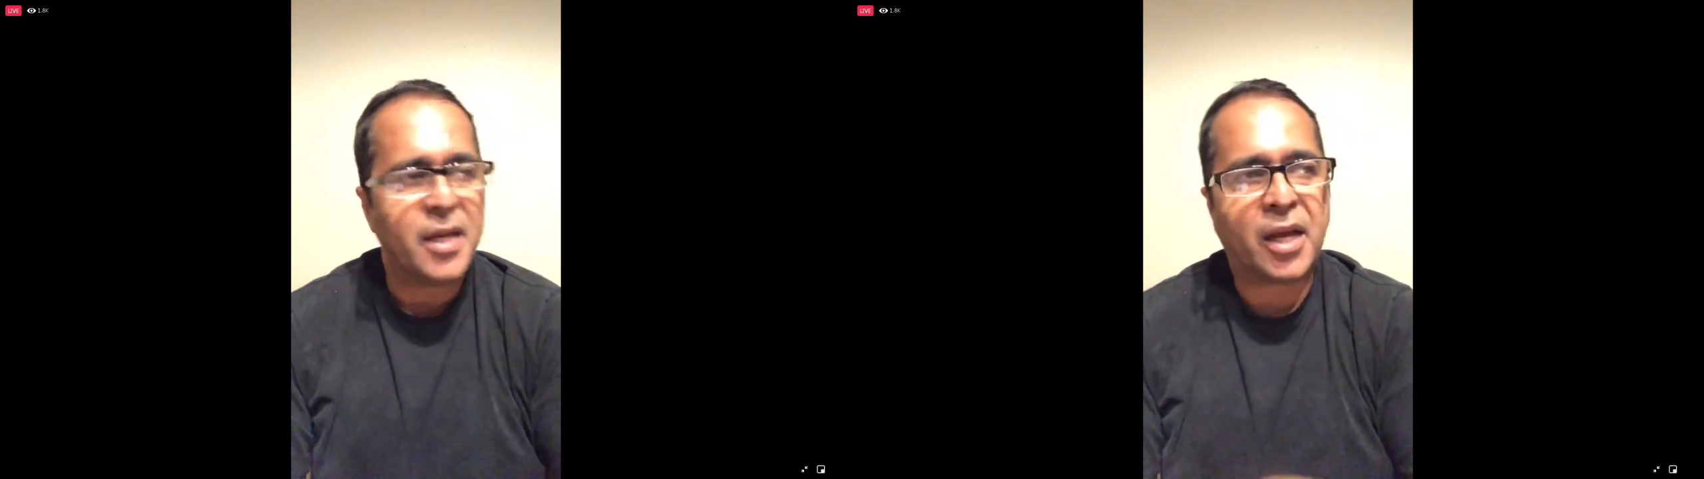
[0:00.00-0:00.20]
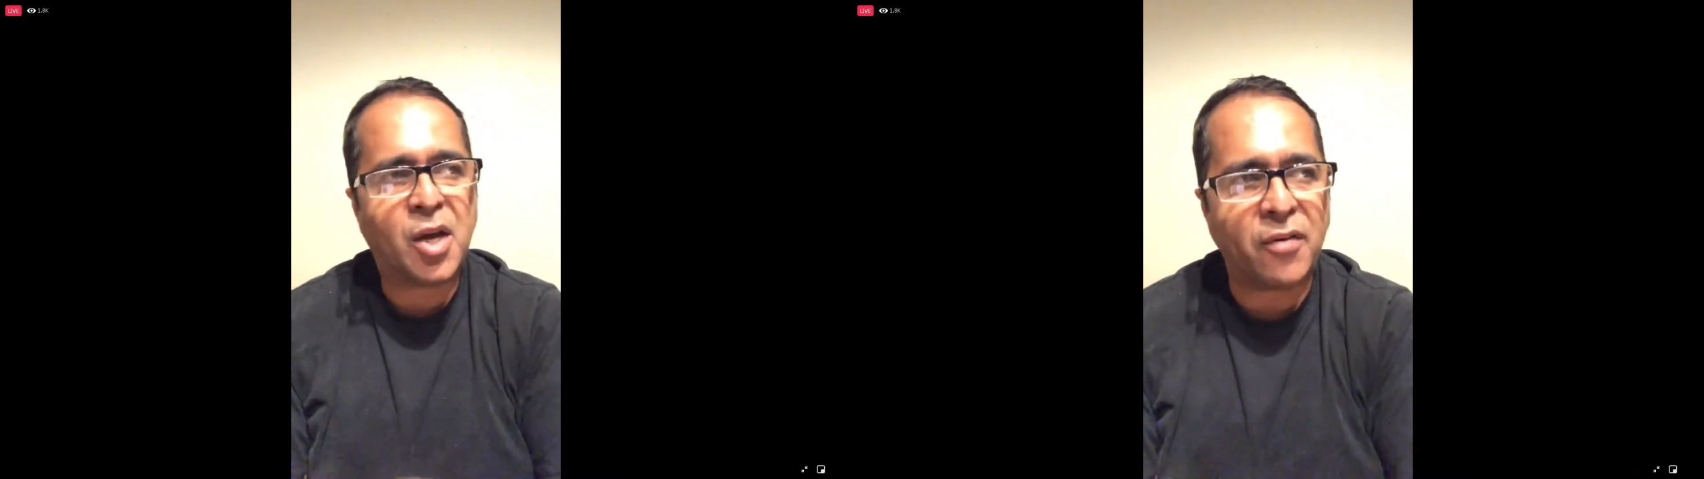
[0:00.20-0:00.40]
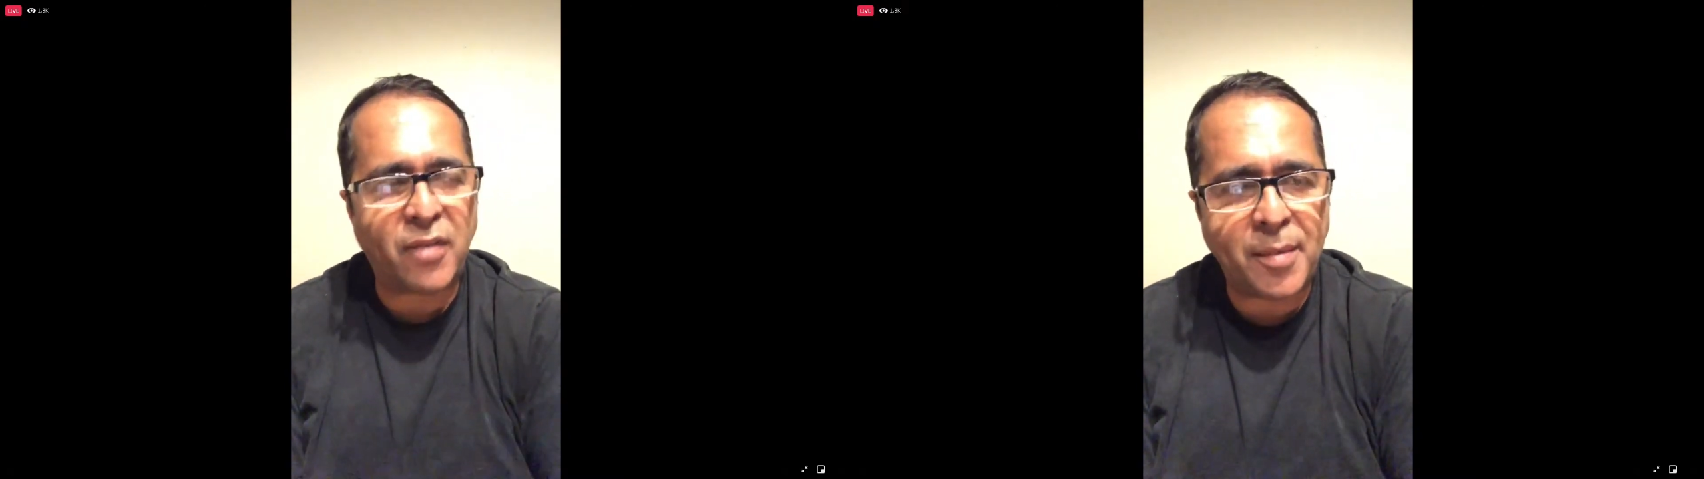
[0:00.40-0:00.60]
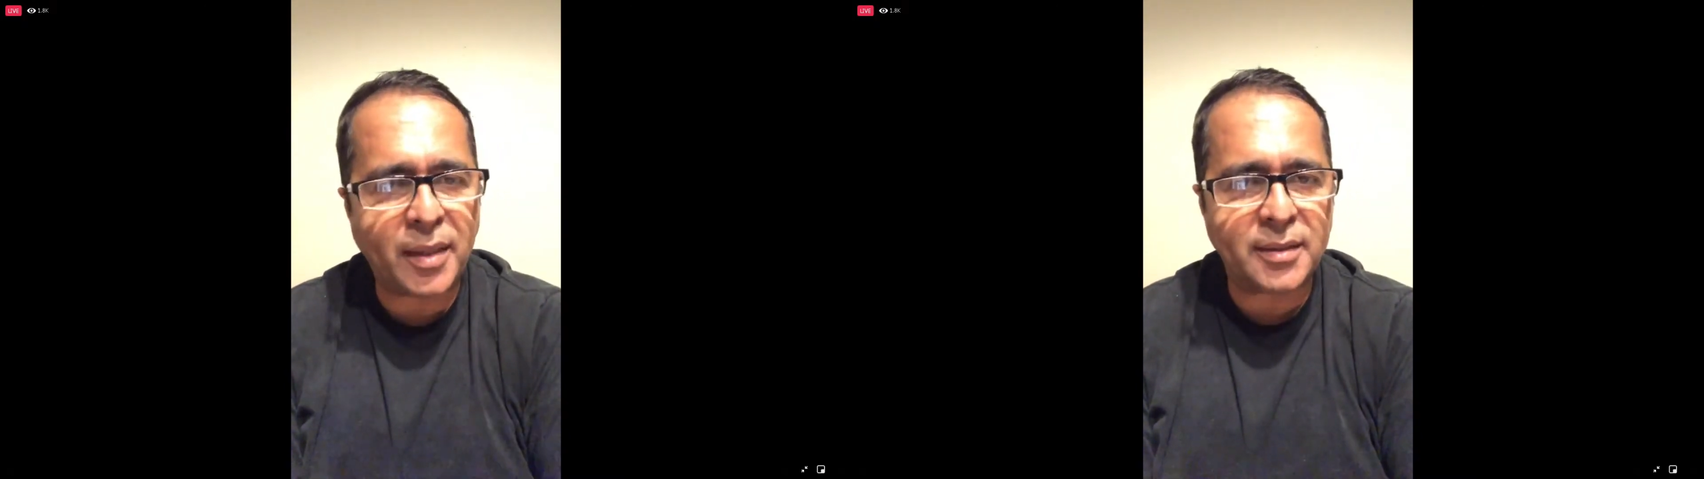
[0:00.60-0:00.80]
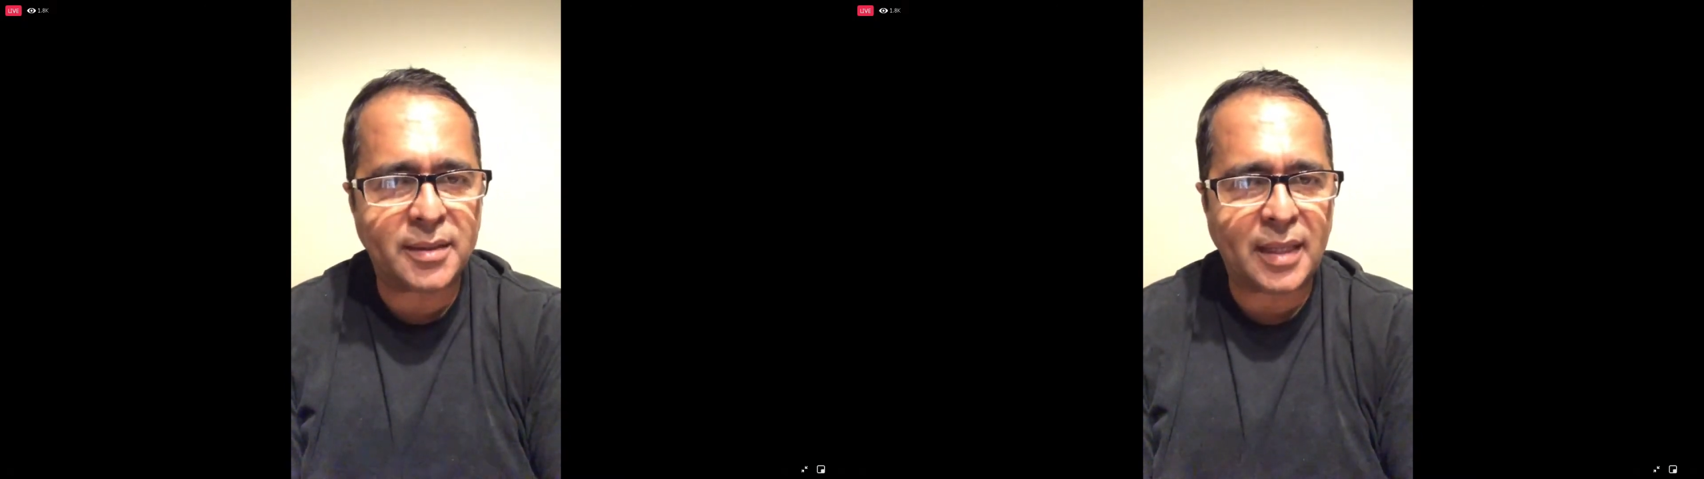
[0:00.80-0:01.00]
the
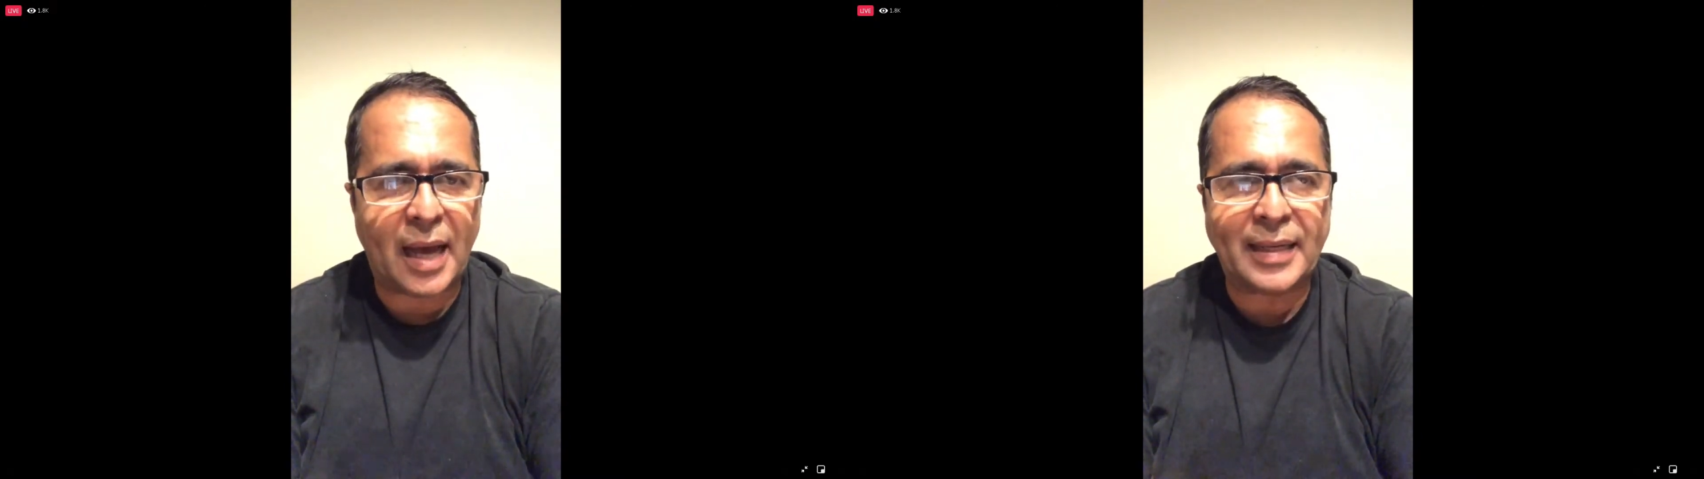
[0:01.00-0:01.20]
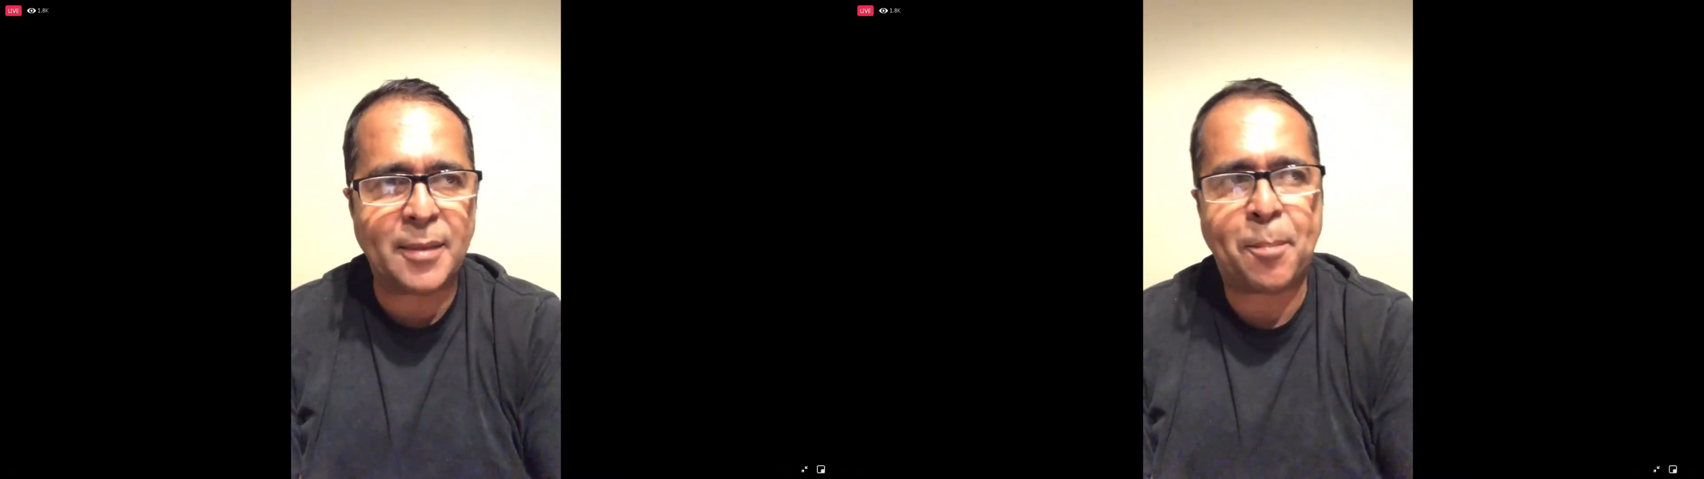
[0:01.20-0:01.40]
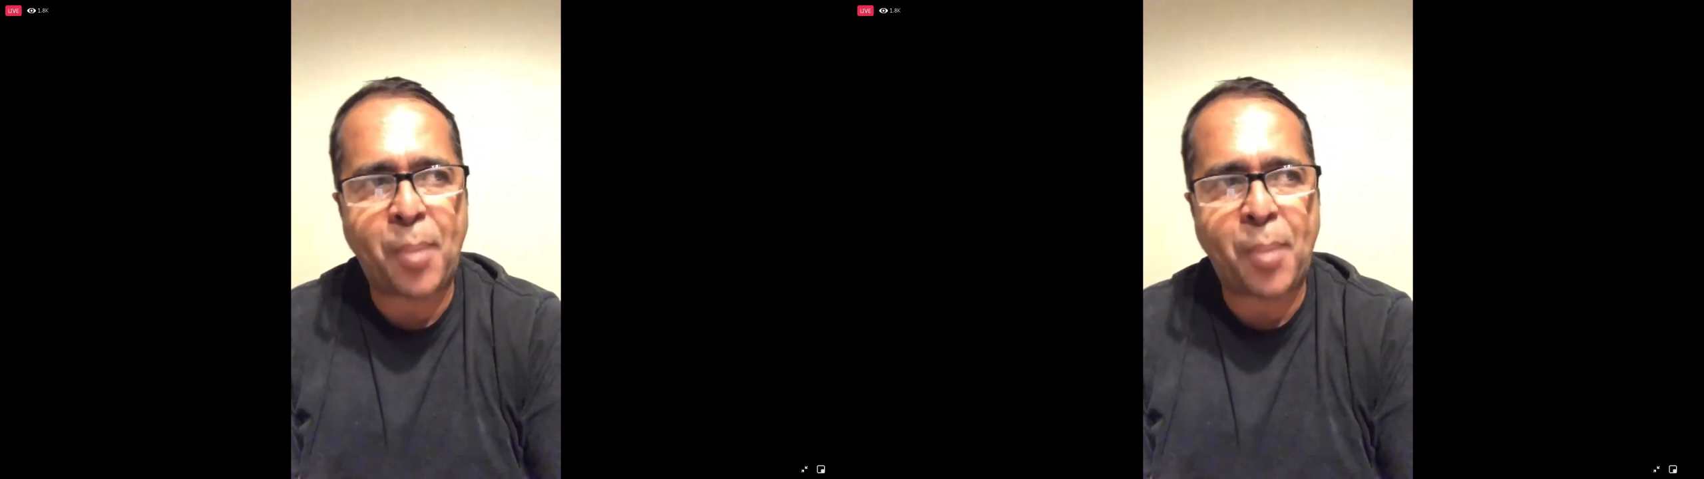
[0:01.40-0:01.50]
government and the